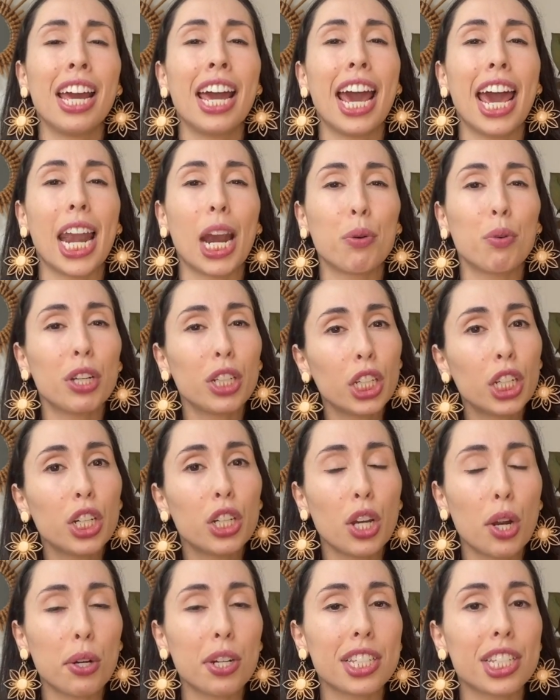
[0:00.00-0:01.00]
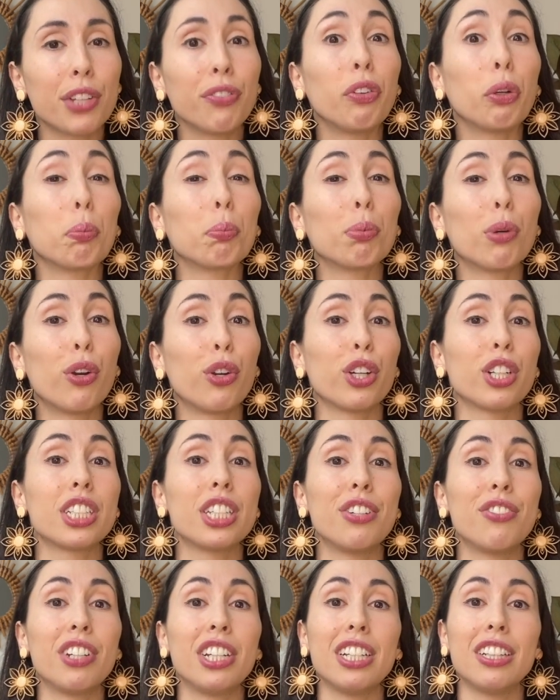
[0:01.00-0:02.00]
And I want you to notice if your
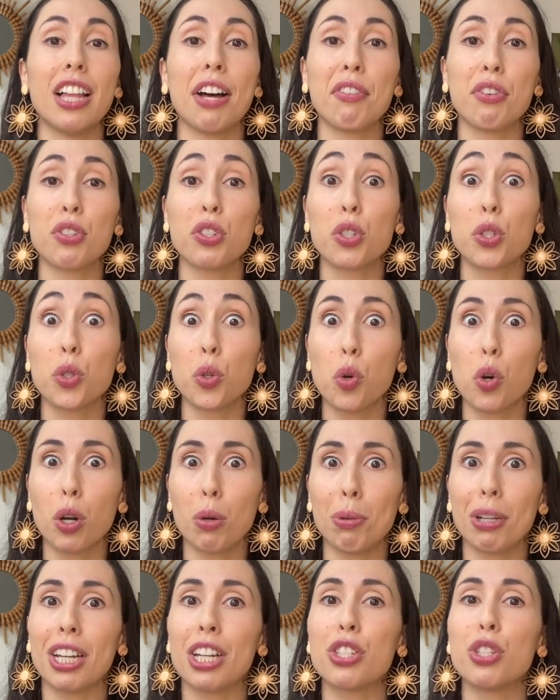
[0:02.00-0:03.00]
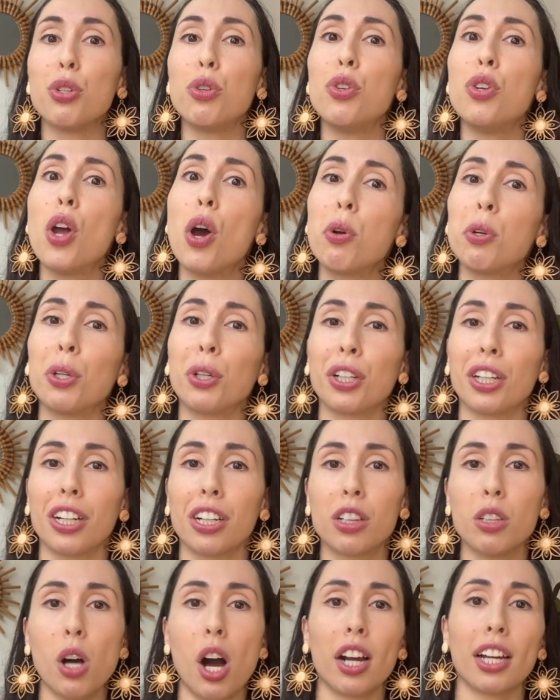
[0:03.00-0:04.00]
productivity levels soar, because you know you're
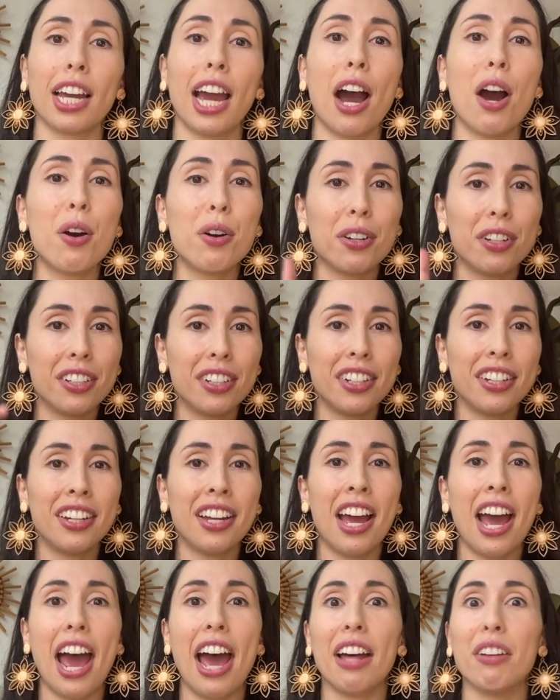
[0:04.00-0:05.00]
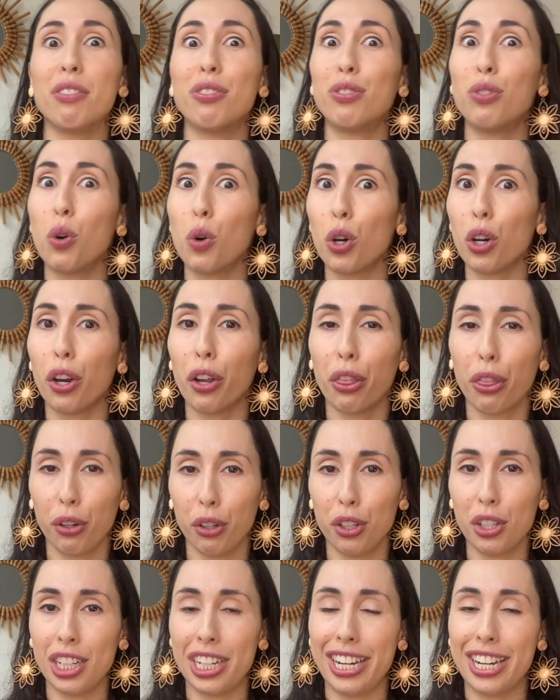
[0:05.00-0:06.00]
gonna clock out at
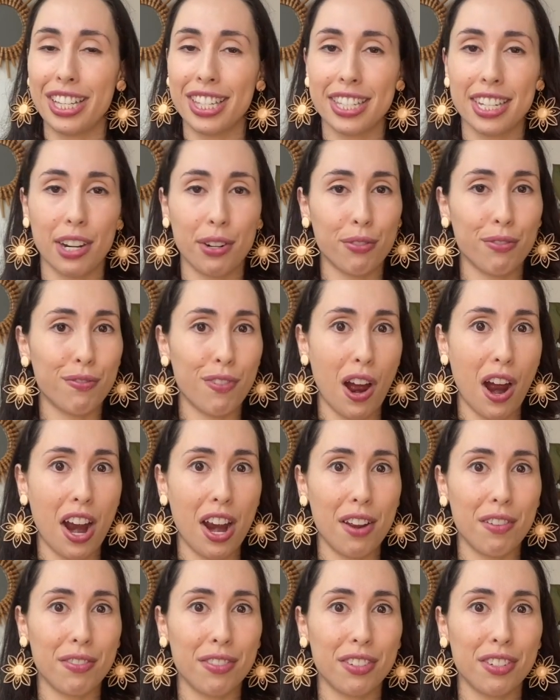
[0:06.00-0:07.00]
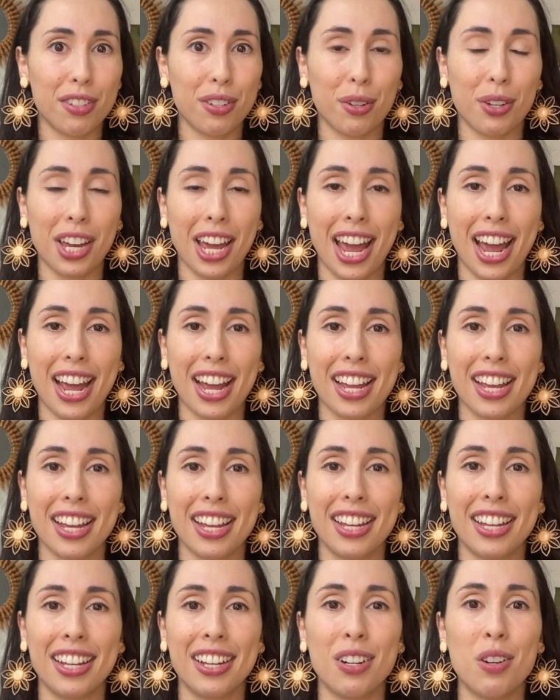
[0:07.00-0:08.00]
4:30 instead of 5, okay?
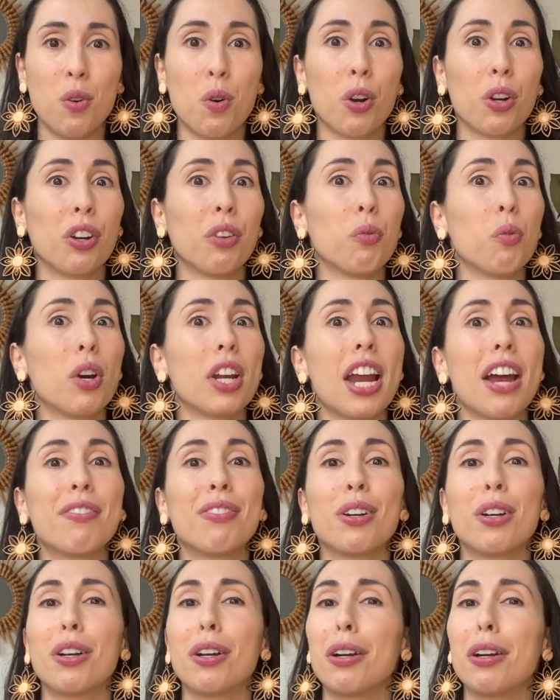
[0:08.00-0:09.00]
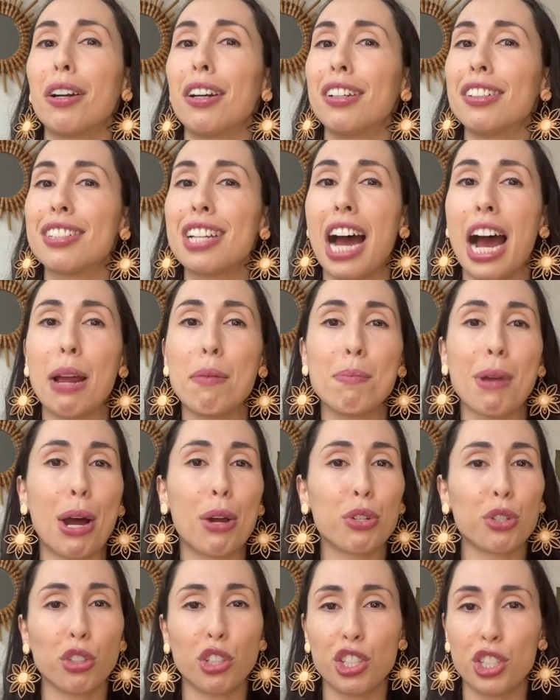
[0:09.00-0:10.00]
Or whatever time
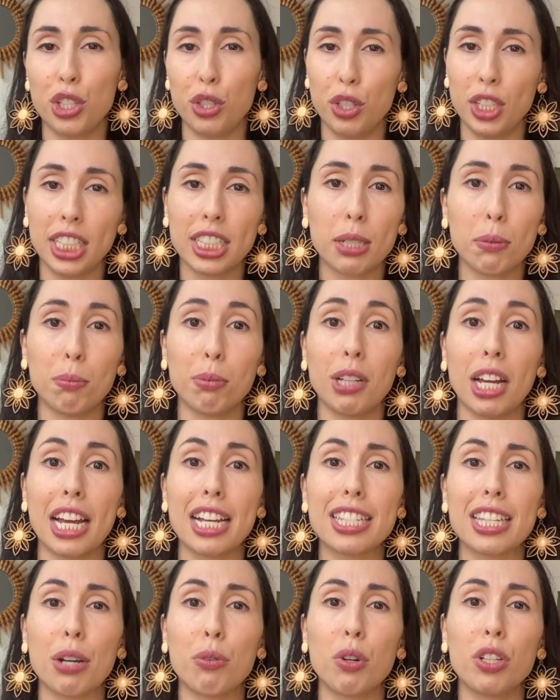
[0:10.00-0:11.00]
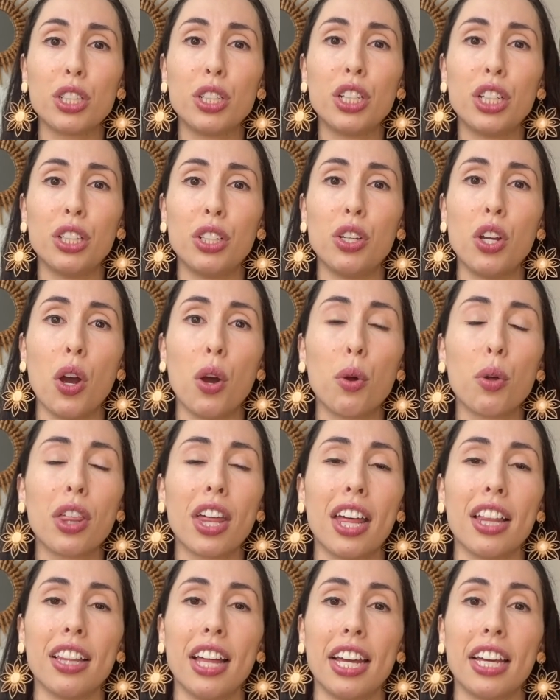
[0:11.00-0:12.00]
boundaries you need to place, I want you to know
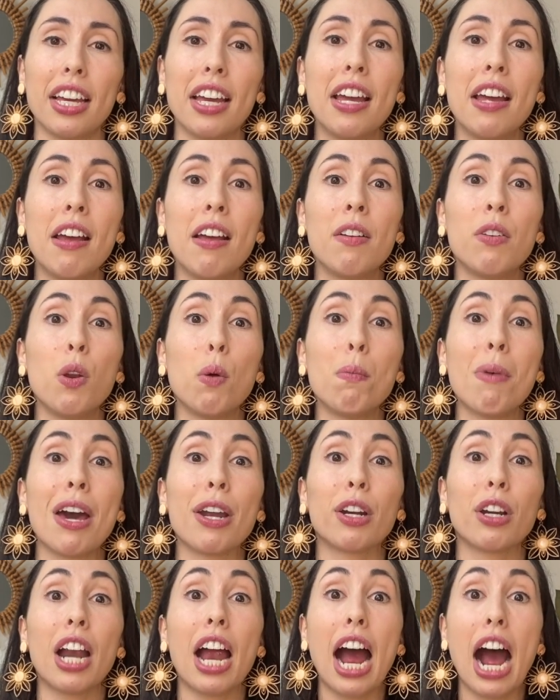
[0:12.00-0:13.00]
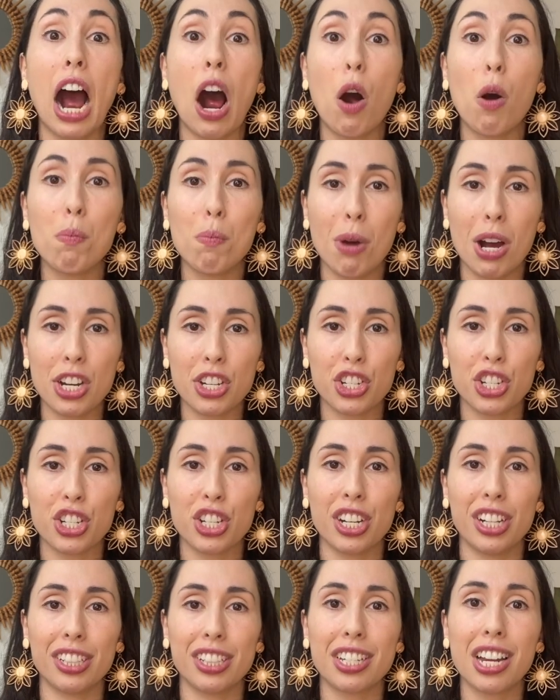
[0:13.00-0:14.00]
that like, no matter how
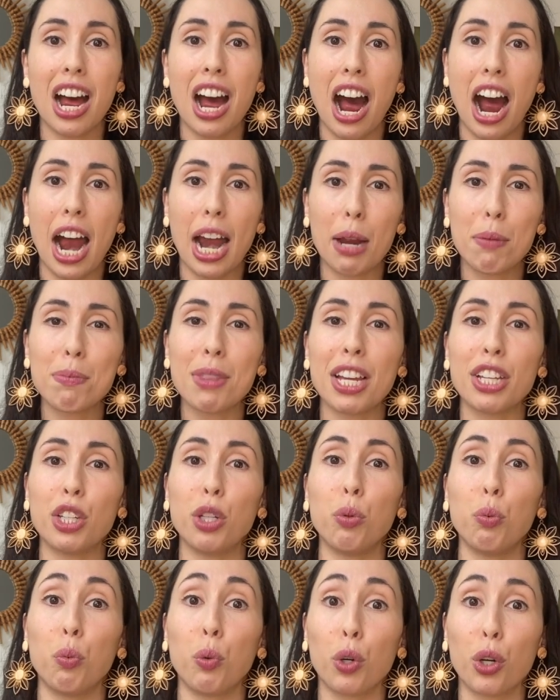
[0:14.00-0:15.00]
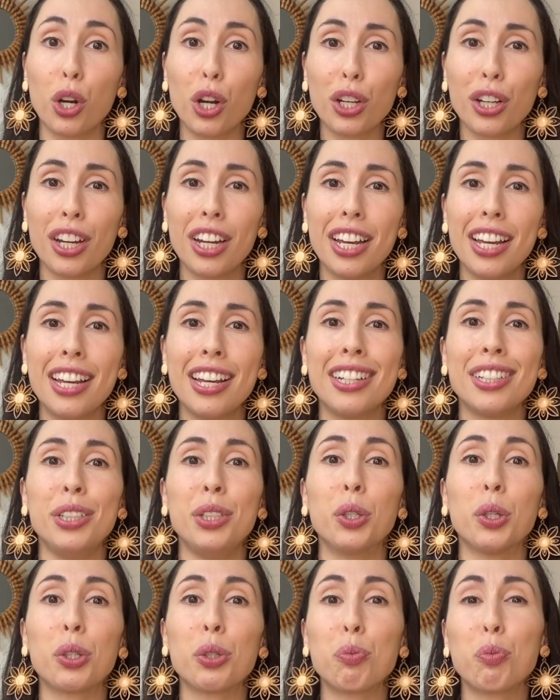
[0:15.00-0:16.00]
much time that you work,
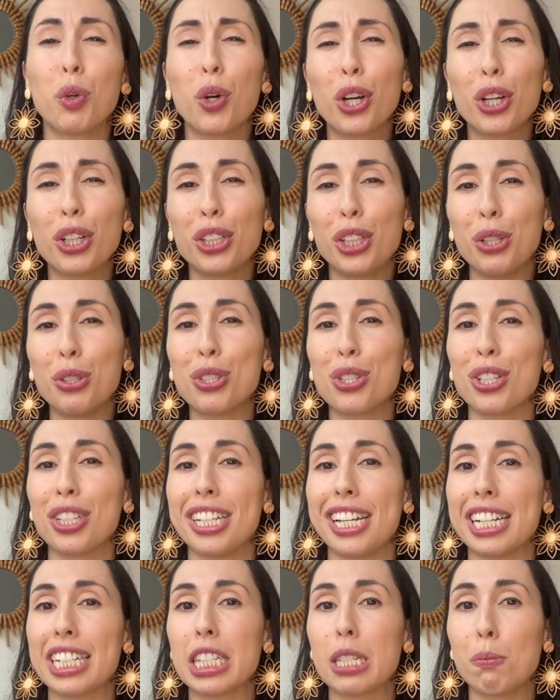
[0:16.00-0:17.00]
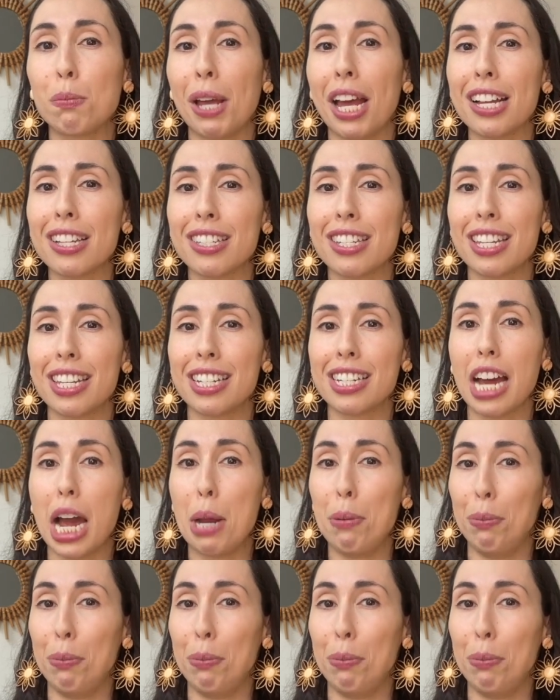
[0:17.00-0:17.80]
your work usually expands to the time